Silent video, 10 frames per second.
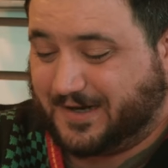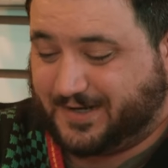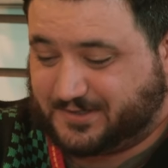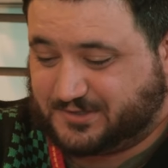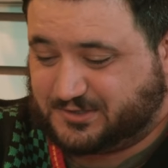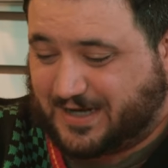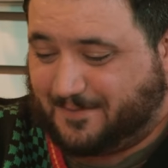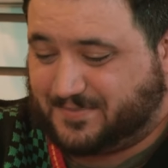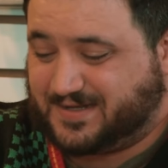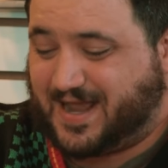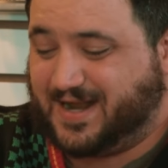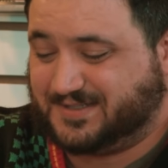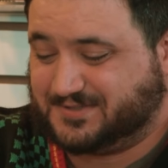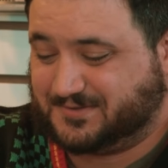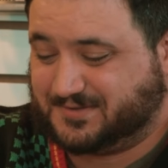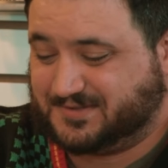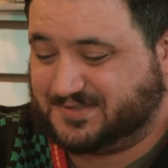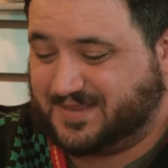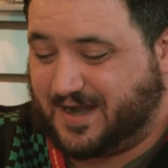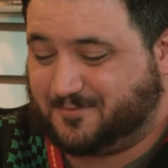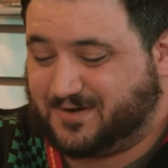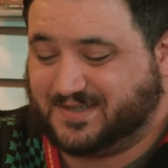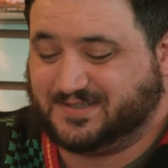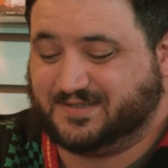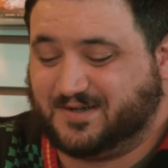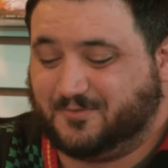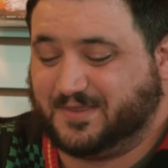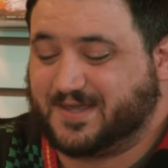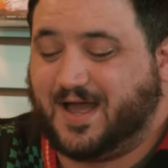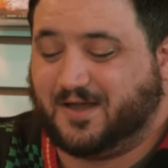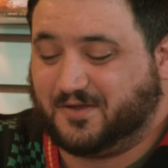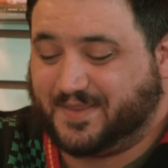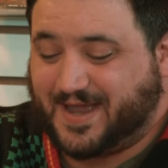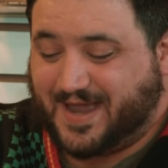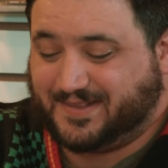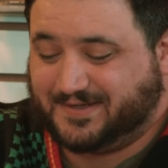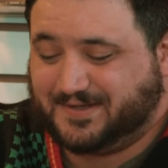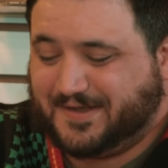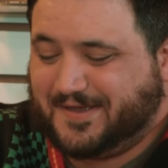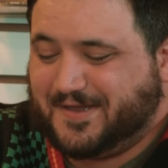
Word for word: writer, dropped the dinosaurs that are present with Kong on the island.